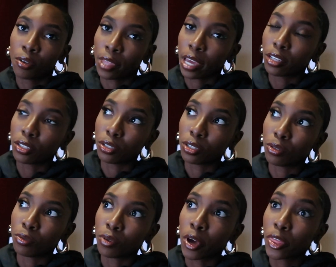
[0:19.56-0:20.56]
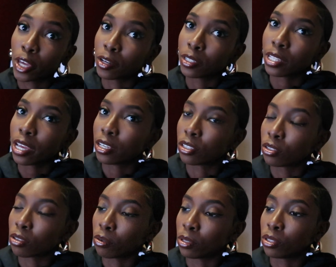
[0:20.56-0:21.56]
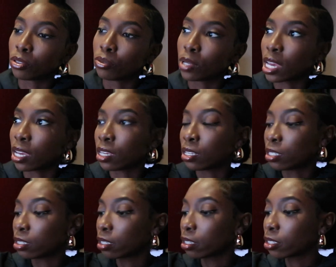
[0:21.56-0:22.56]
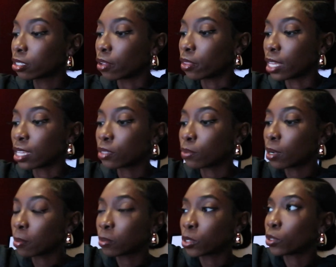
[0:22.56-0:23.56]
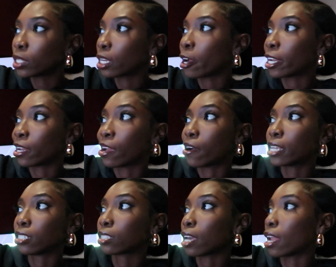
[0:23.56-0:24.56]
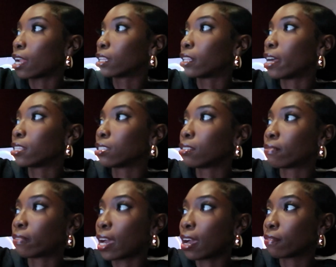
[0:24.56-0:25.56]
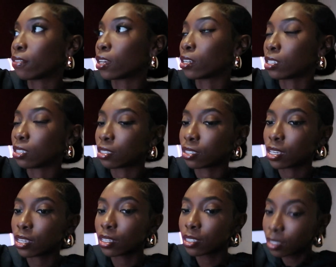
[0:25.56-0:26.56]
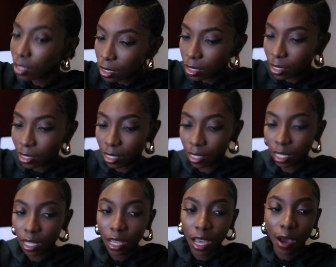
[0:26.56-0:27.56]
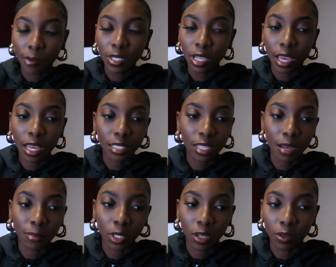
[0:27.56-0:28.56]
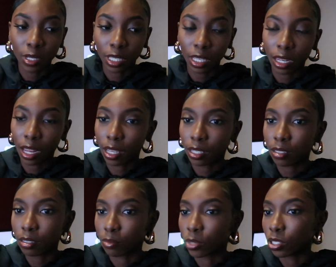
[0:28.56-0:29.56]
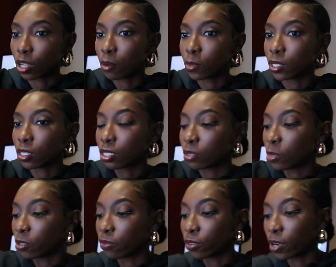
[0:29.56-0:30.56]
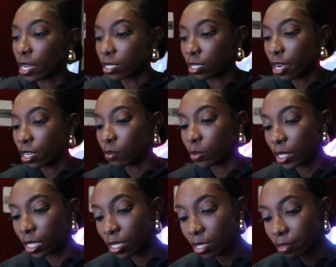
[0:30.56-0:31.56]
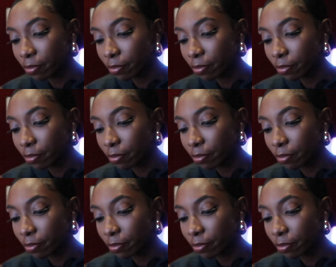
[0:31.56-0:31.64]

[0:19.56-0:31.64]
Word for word: that is due Thursday, so in two days. So that's what I'm doing right now. I just got out of class, it's 5.36. I wish I had time to go and get like some Starbucks before I started, but